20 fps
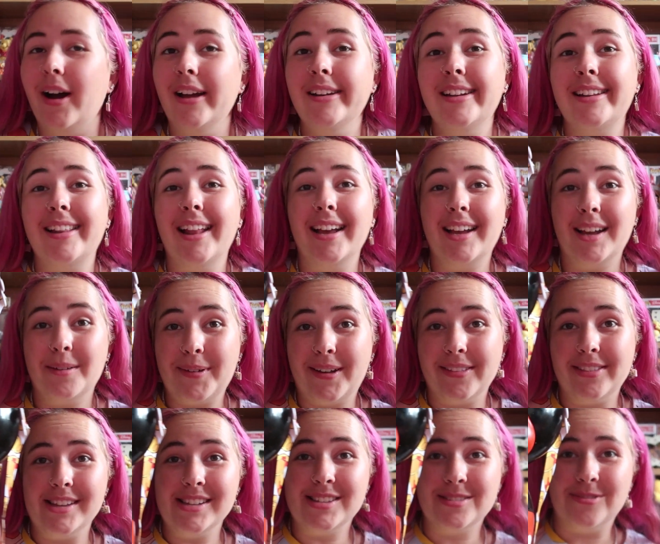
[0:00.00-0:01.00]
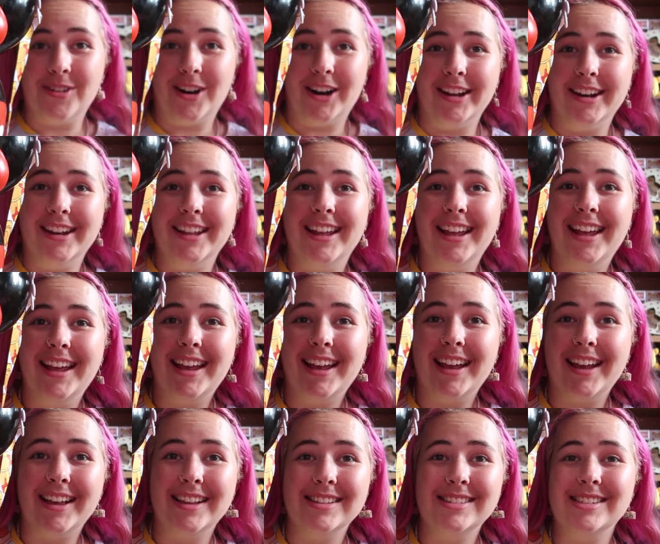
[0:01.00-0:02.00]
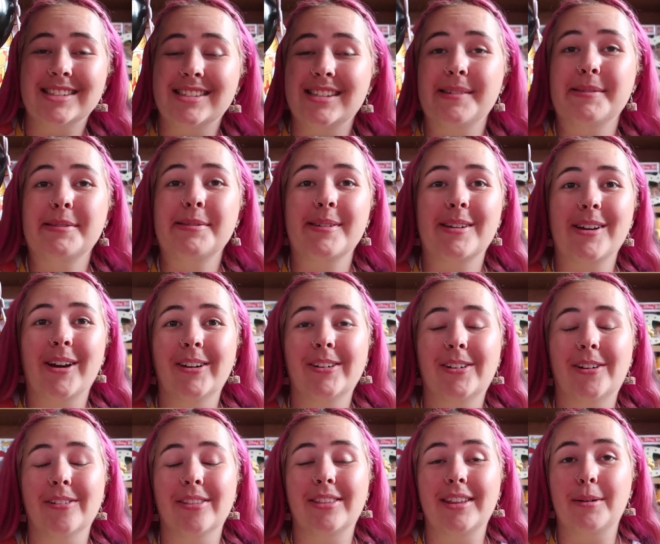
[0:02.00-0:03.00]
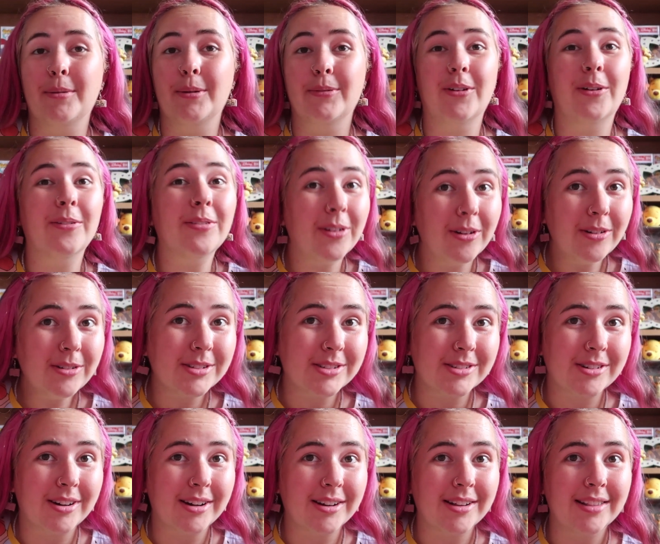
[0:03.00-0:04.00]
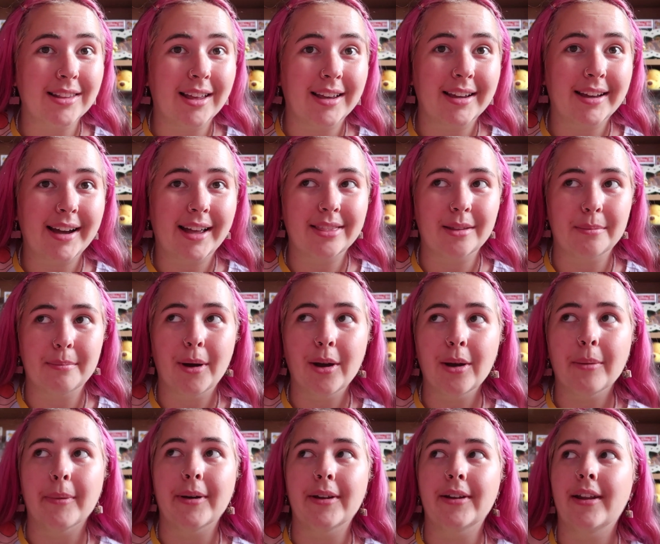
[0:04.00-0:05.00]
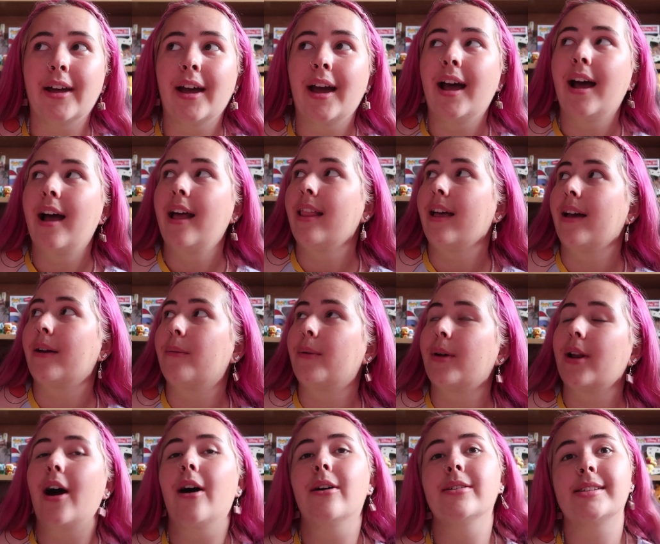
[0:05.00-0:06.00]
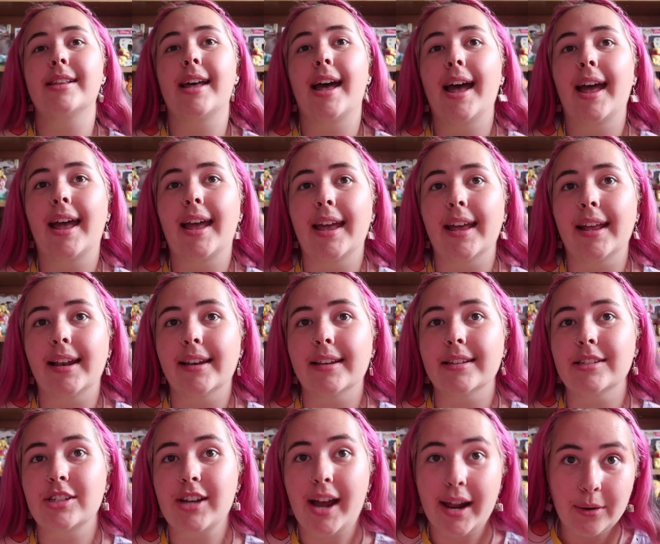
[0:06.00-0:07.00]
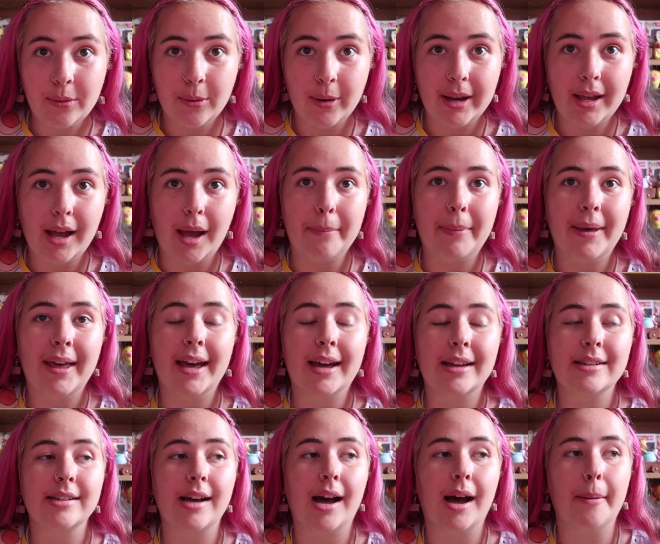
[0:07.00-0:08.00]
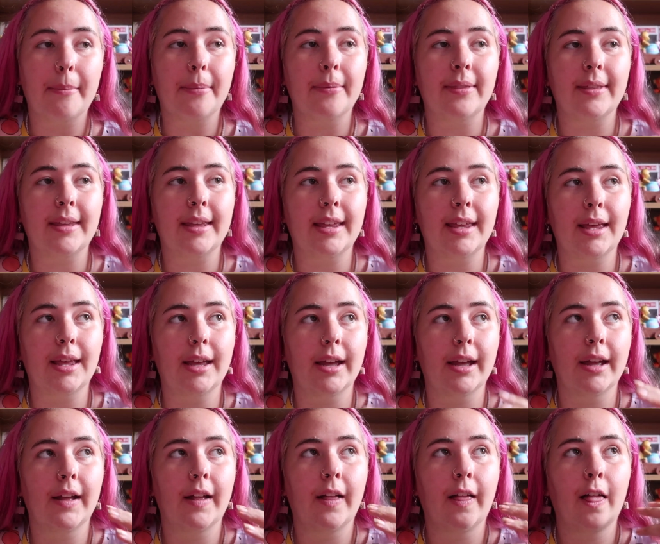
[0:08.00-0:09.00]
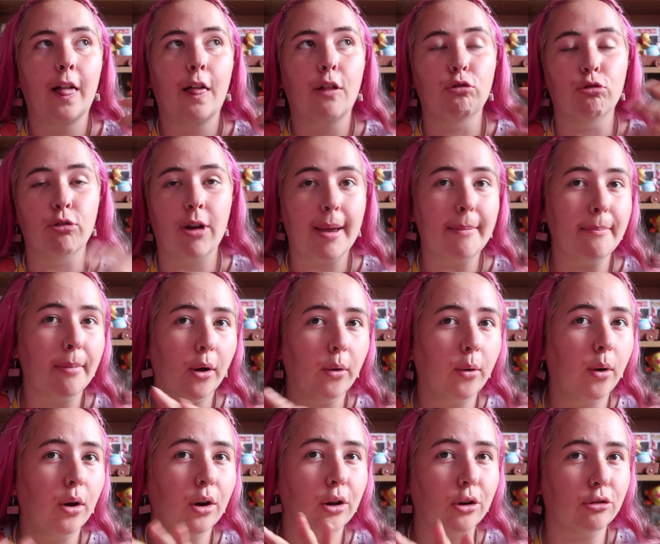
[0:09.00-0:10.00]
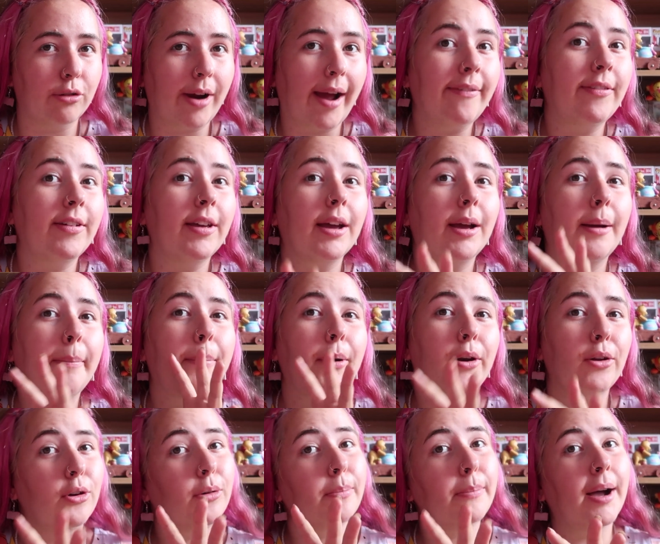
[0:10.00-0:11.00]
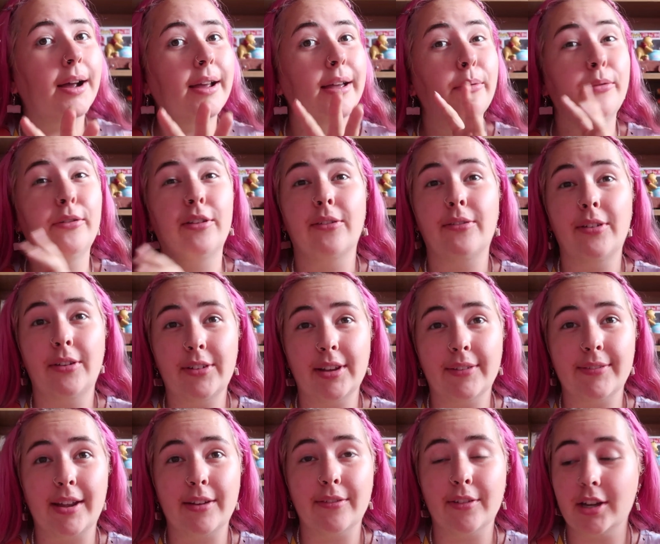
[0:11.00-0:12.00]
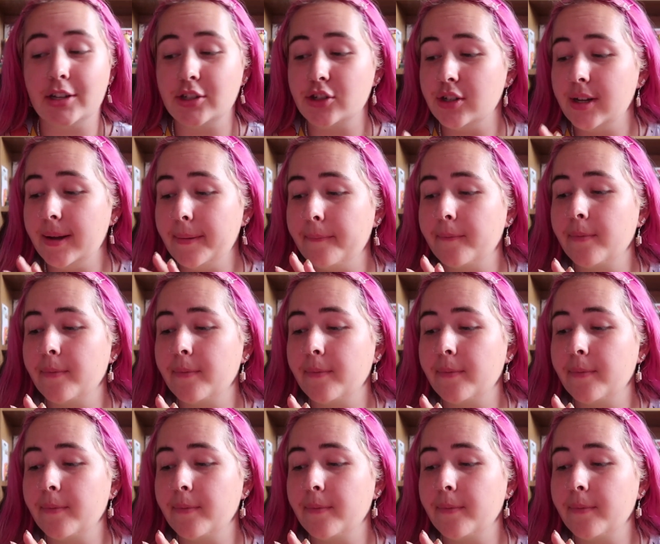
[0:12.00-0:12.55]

I did like about this one is it seems to be going on theme with what Florida's got like at the moment. Like when I was there in January, I picked up the rainbow holographic balloon bucket for the 50th anniversary.